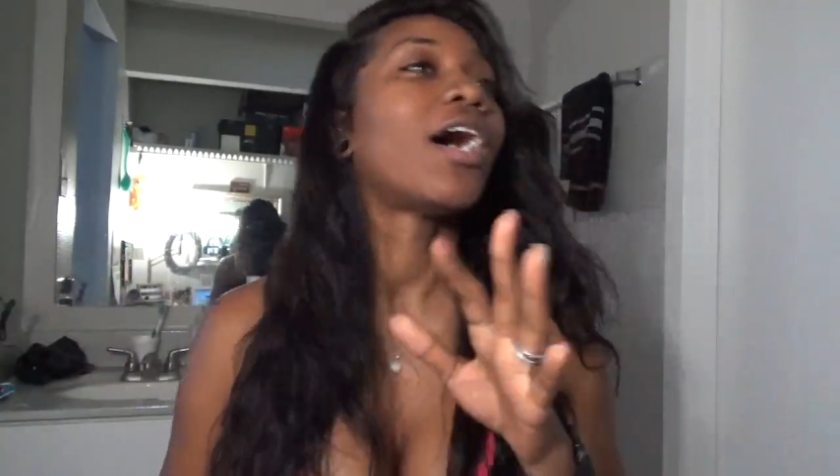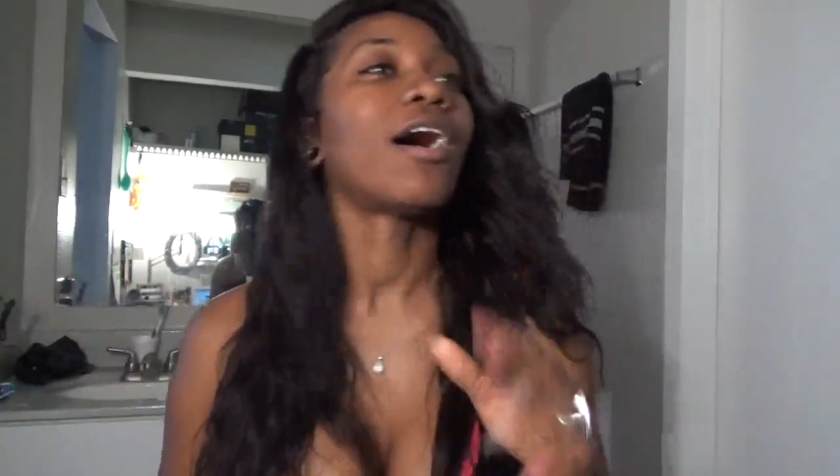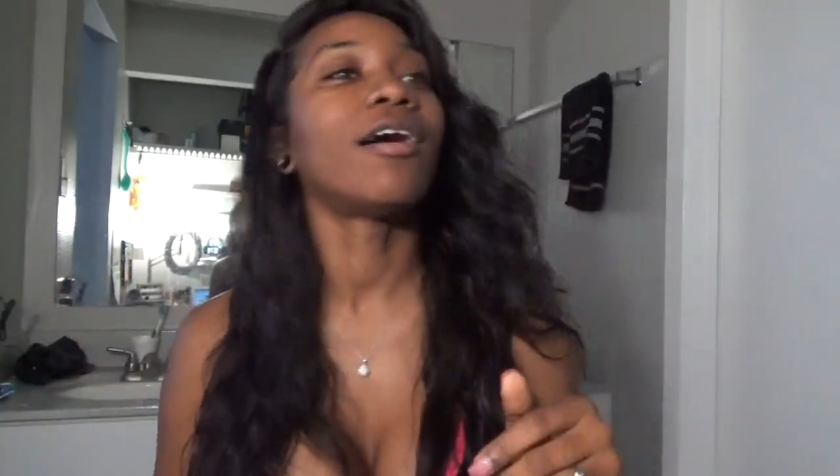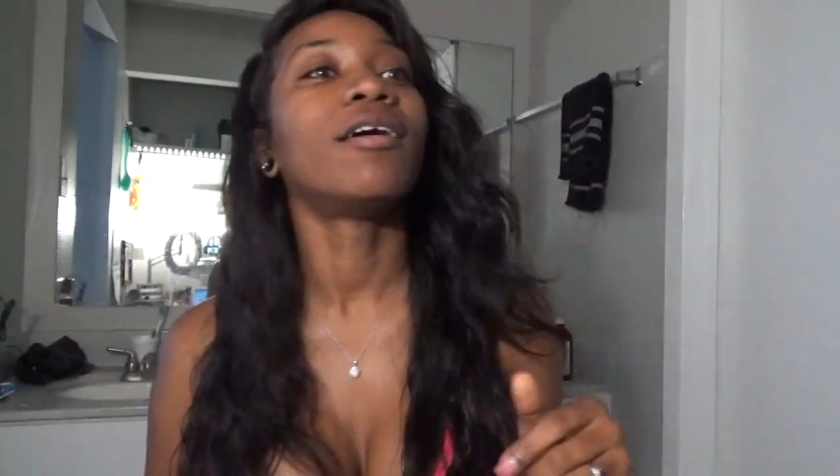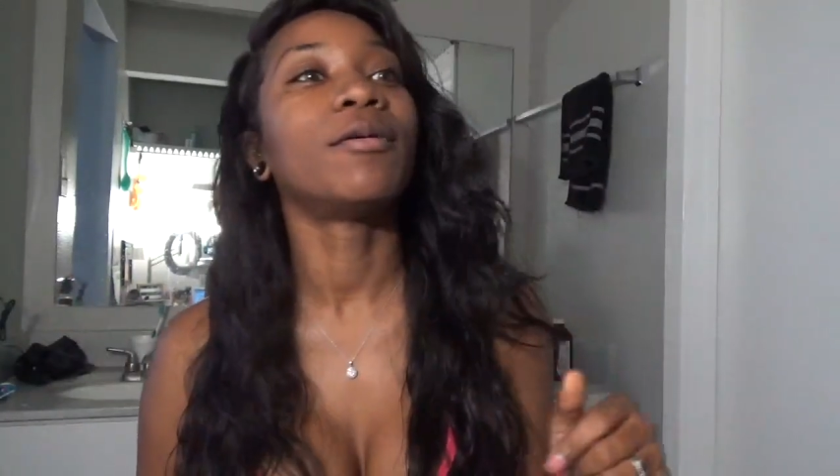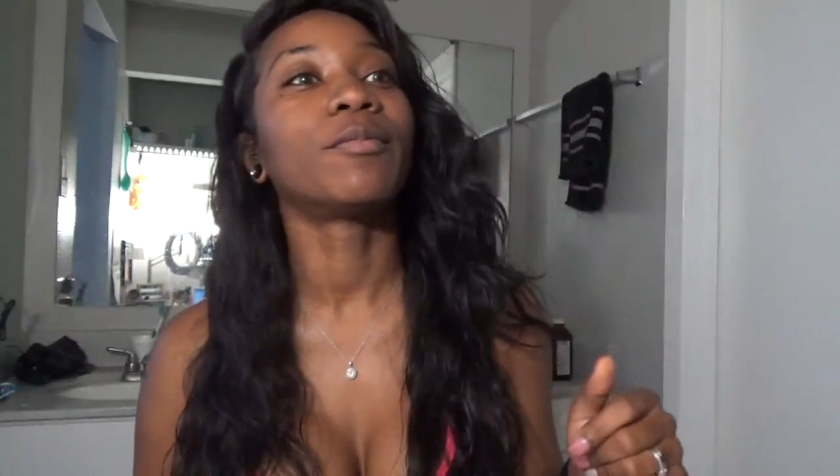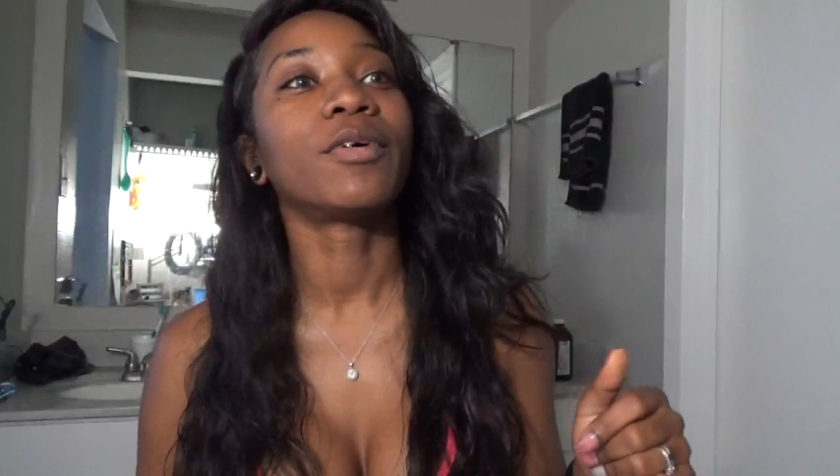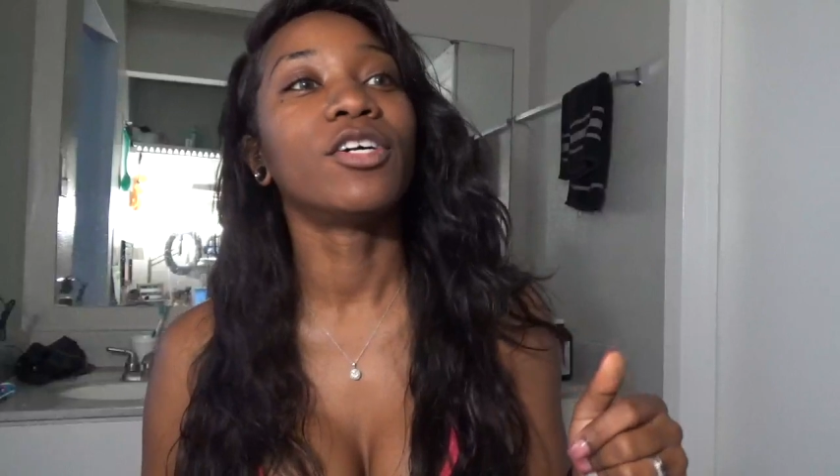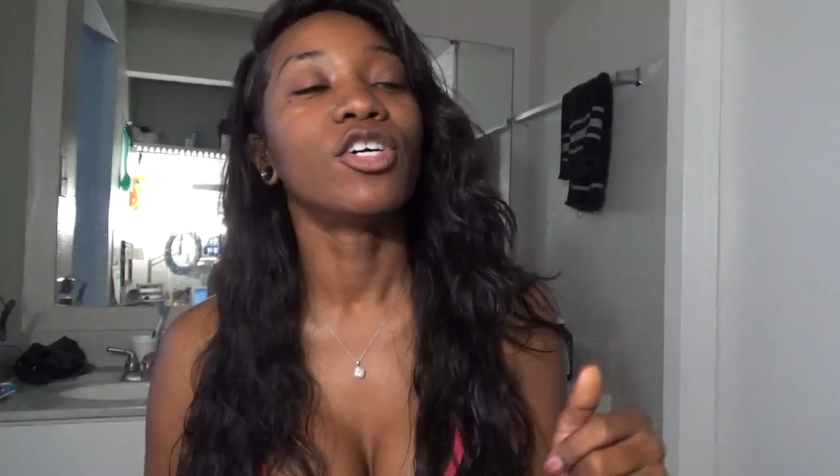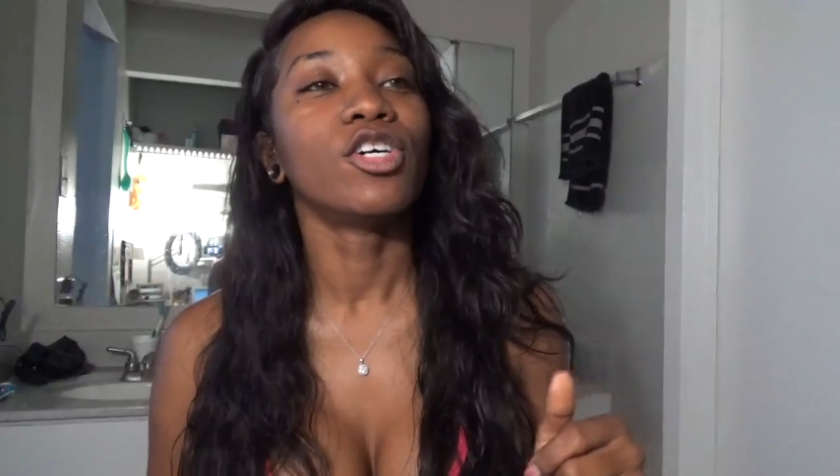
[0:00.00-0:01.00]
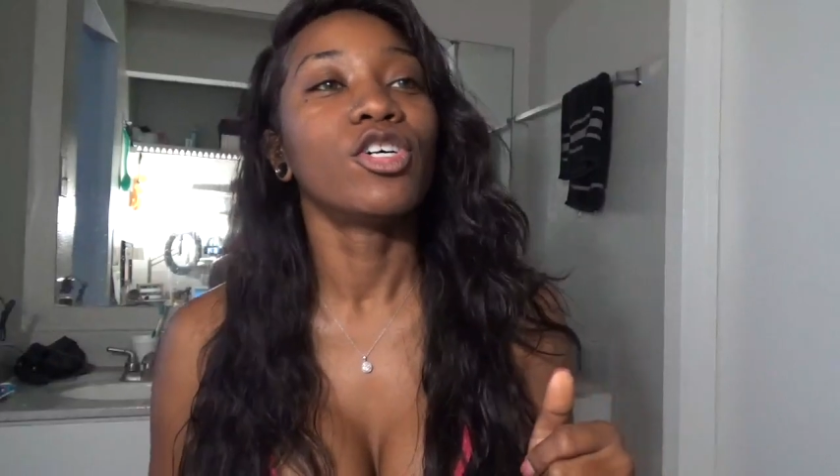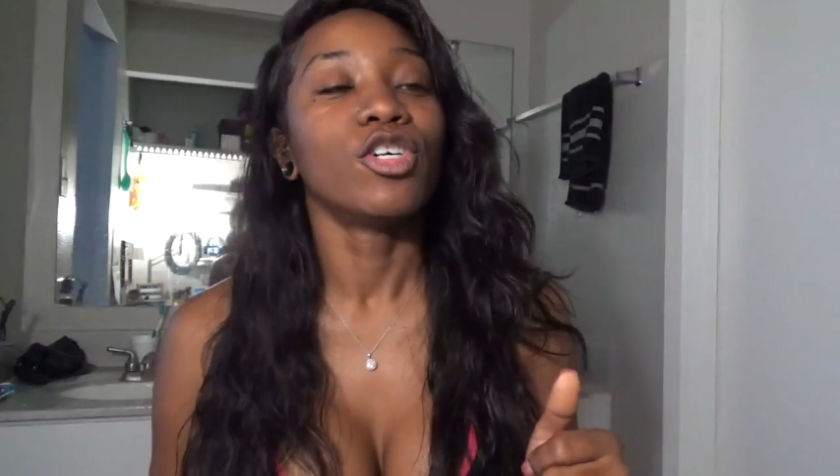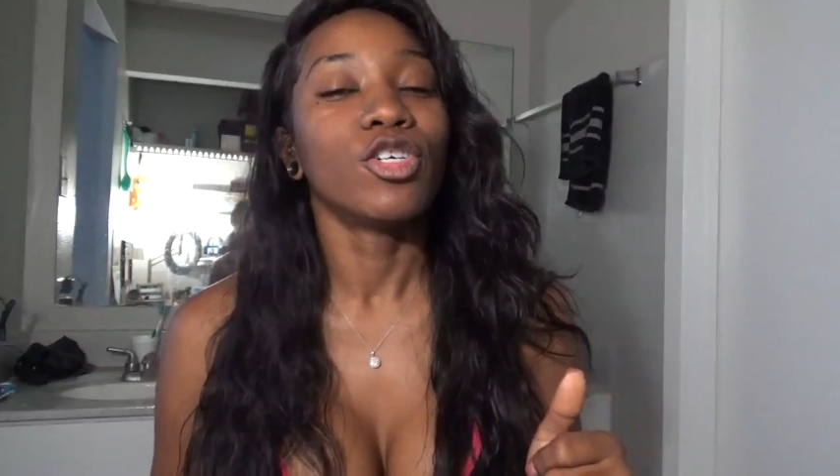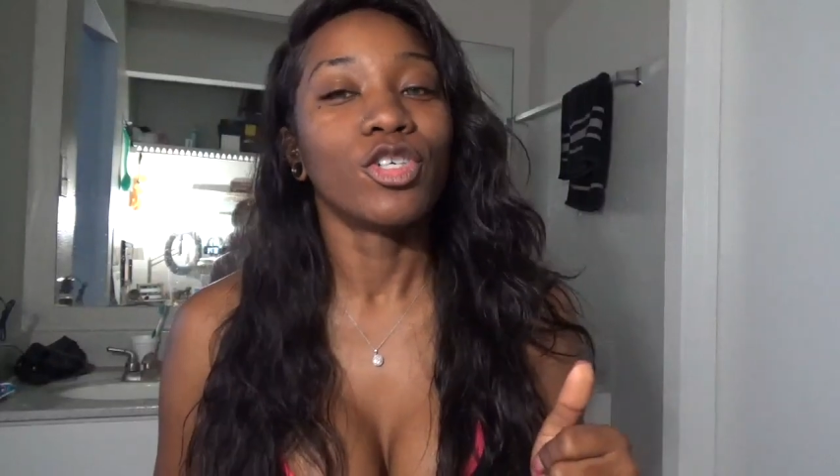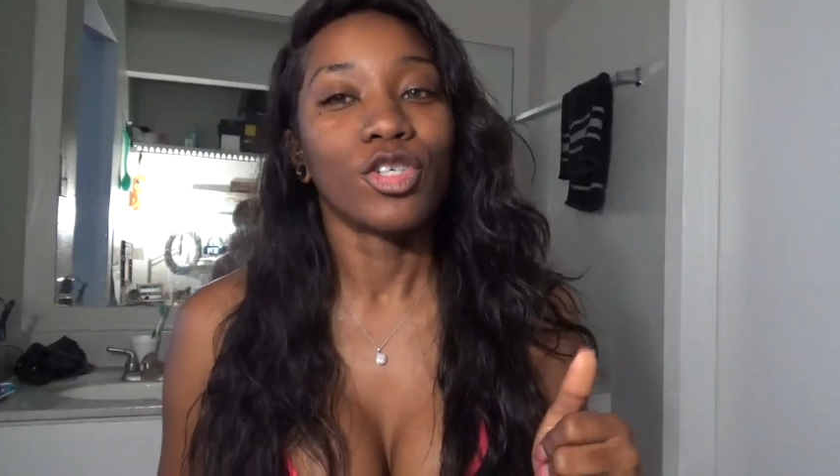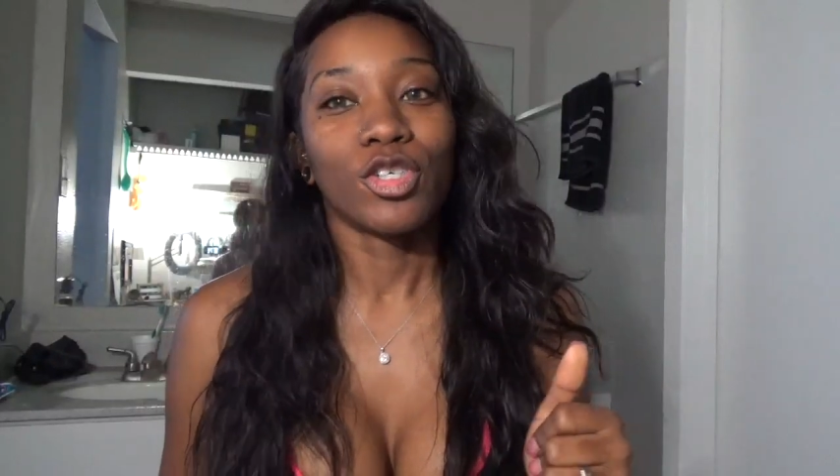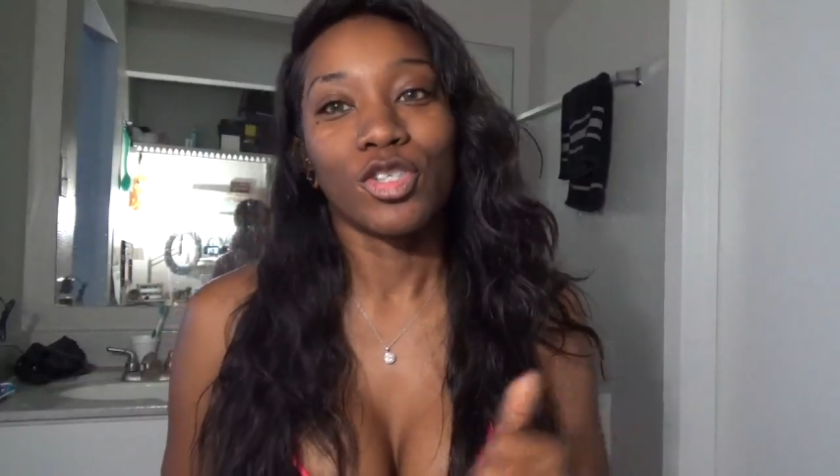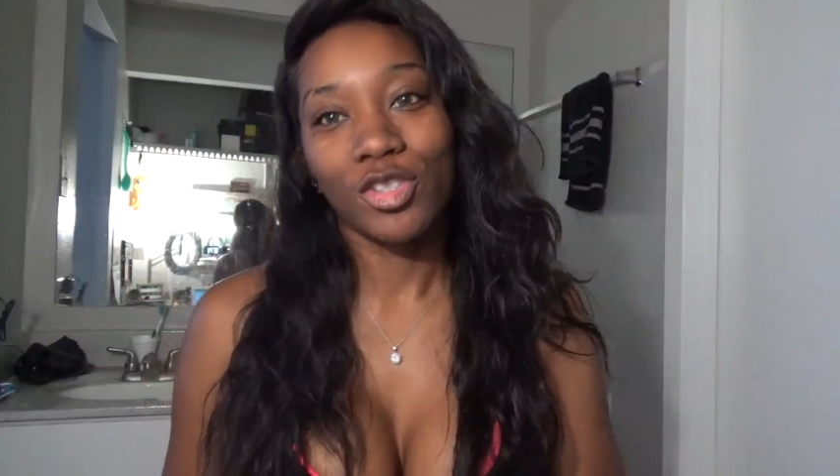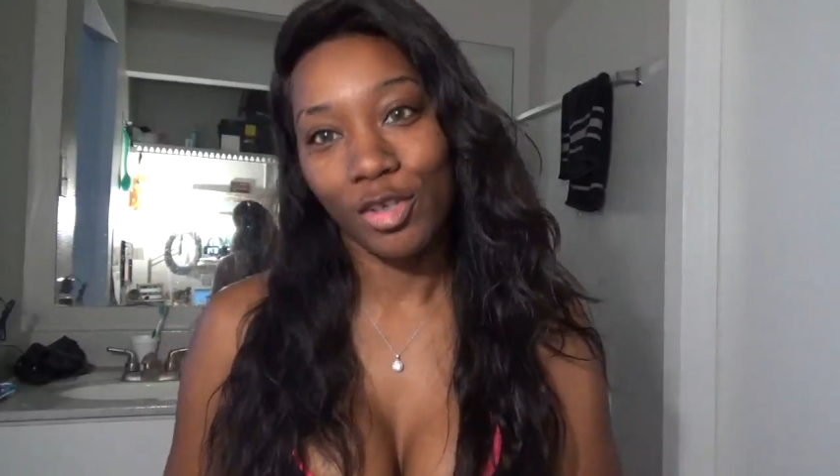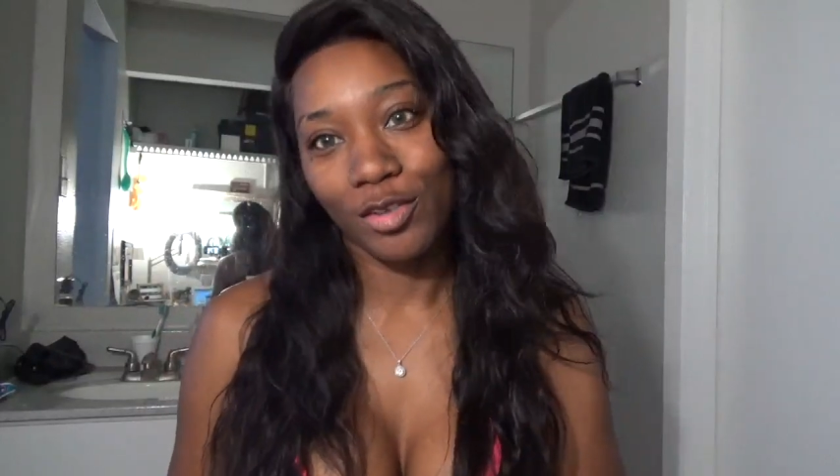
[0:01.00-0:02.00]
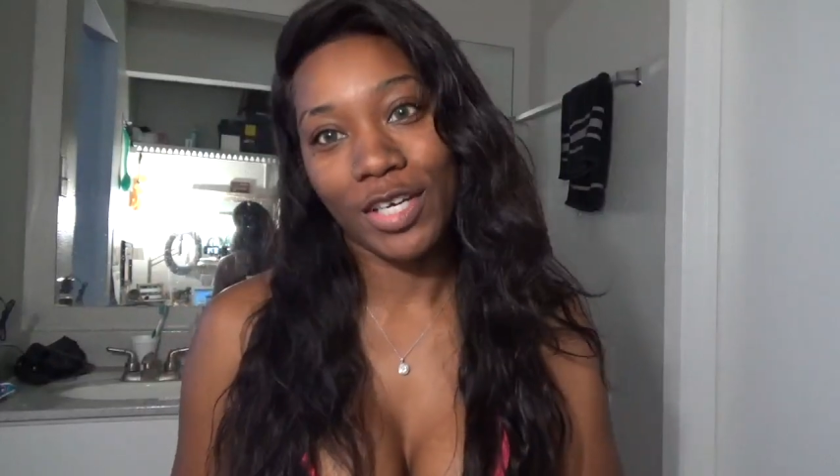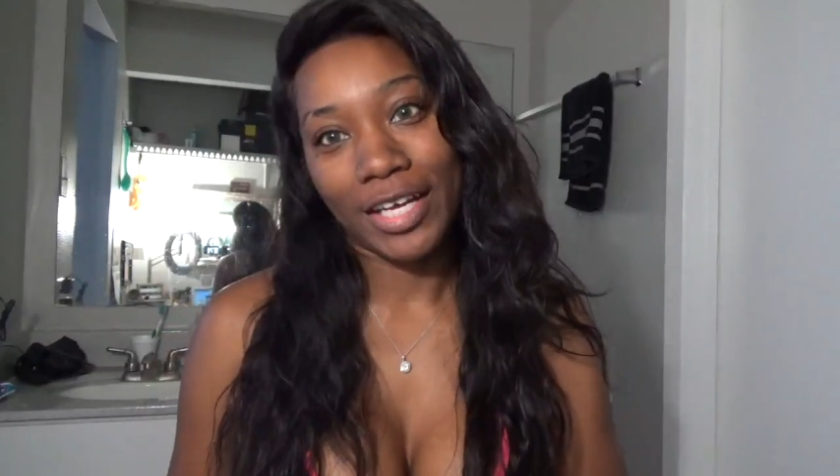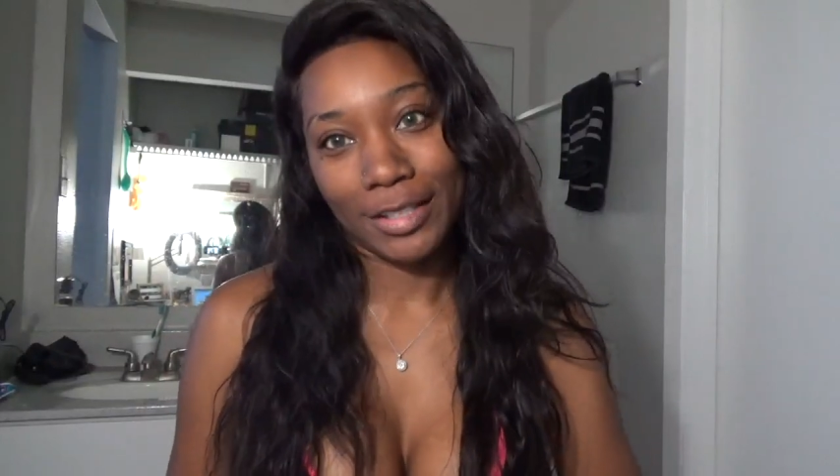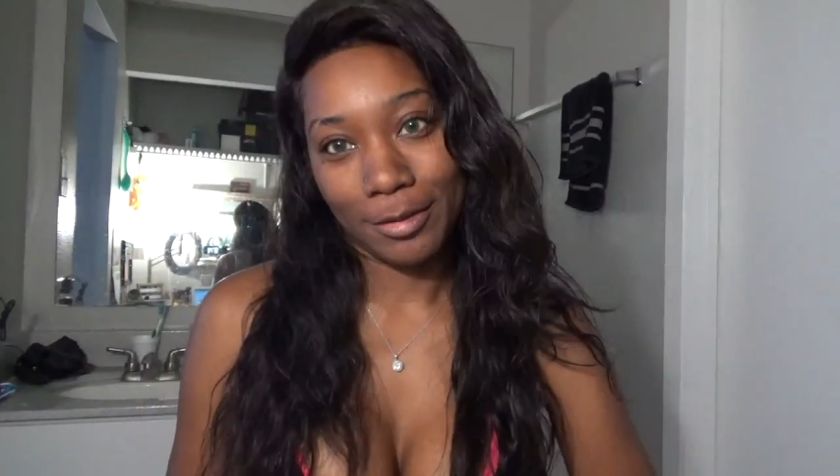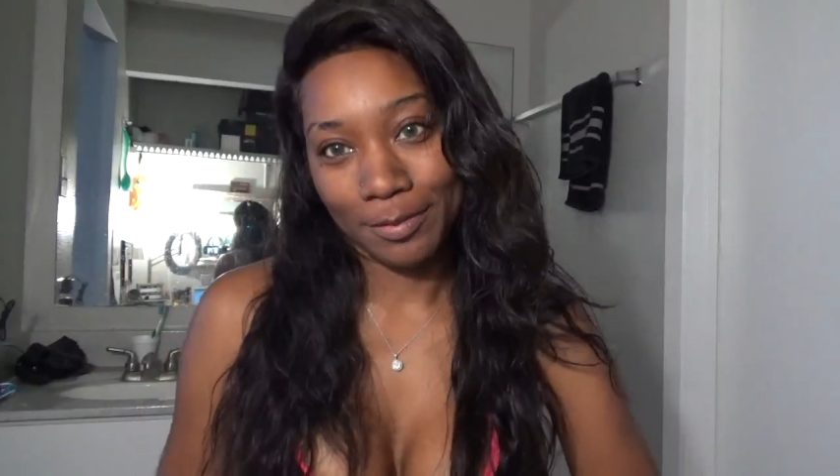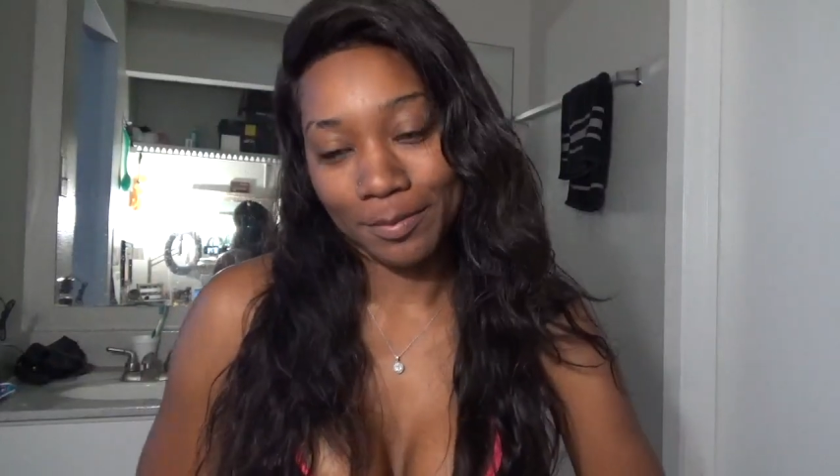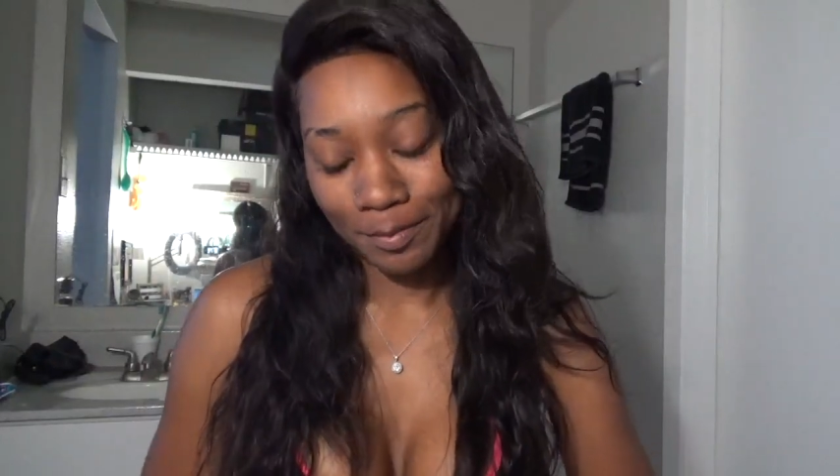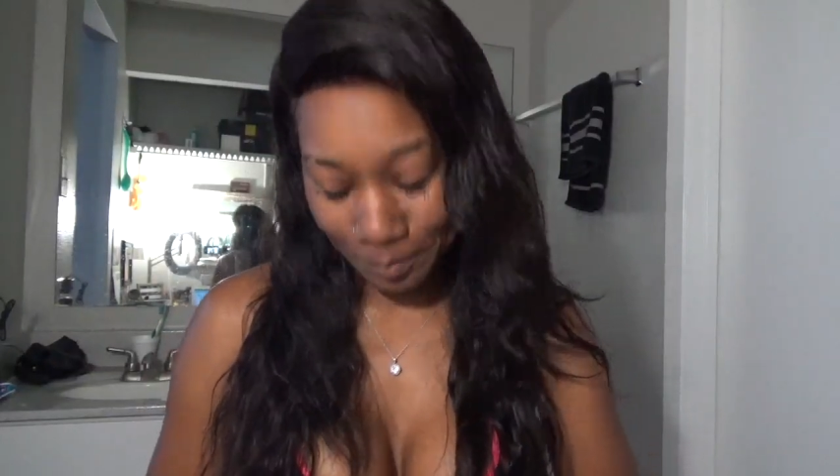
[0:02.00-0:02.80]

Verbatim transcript: Um, so you guys,